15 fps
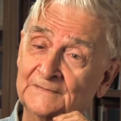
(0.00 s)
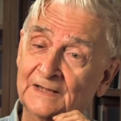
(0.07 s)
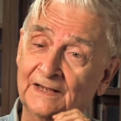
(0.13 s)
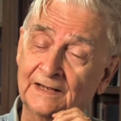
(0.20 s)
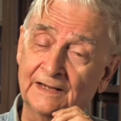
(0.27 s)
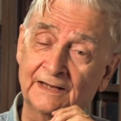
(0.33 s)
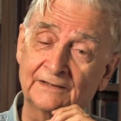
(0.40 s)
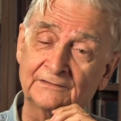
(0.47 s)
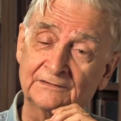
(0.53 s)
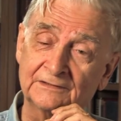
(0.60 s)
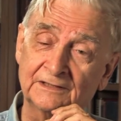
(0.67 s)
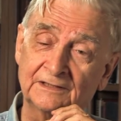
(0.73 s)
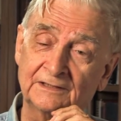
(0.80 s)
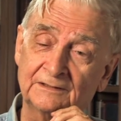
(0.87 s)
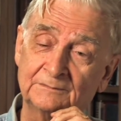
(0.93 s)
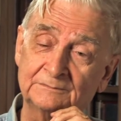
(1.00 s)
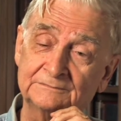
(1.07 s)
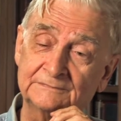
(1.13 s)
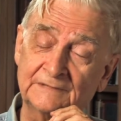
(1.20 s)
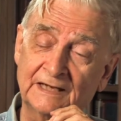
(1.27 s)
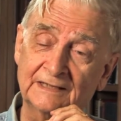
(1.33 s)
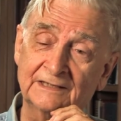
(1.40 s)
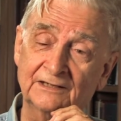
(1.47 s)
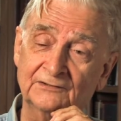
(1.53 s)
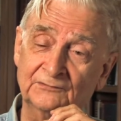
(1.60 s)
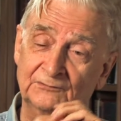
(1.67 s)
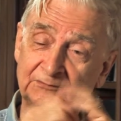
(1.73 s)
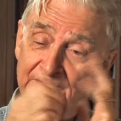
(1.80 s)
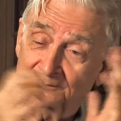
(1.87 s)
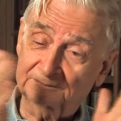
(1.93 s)
And um, I guess
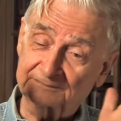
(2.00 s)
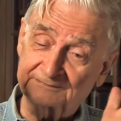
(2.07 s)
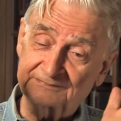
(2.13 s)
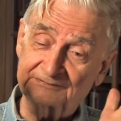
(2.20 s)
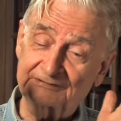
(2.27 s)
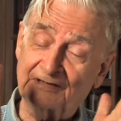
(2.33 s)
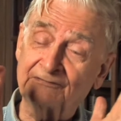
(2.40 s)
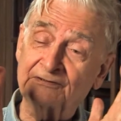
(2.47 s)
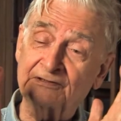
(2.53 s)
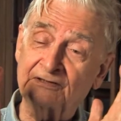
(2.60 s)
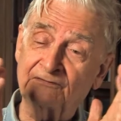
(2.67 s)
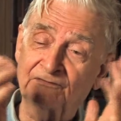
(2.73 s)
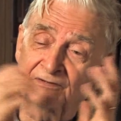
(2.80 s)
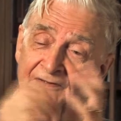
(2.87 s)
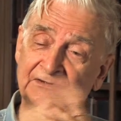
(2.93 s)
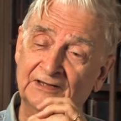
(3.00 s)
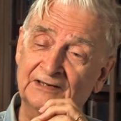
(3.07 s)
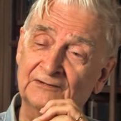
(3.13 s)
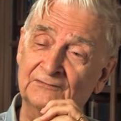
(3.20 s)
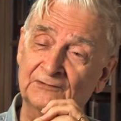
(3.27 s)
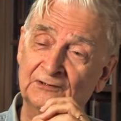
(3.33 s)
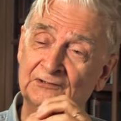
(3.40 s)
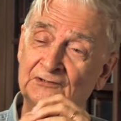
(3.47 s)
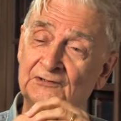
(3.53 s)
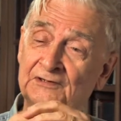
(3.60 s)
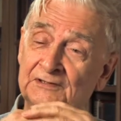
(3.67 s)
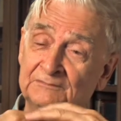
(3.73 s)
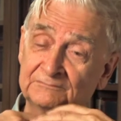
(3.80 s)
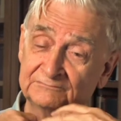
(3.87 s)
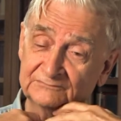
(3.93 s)
75th
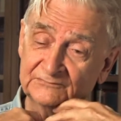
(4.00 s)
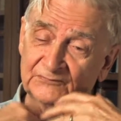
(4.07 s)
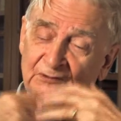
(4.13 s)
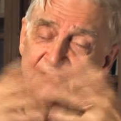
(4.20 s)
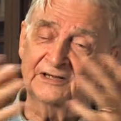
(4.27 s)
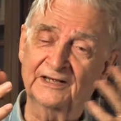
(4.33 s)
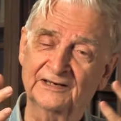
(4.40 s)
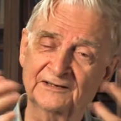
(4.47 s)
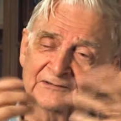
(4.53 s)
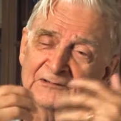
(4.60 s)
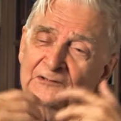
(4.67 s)
anniversary, forget it.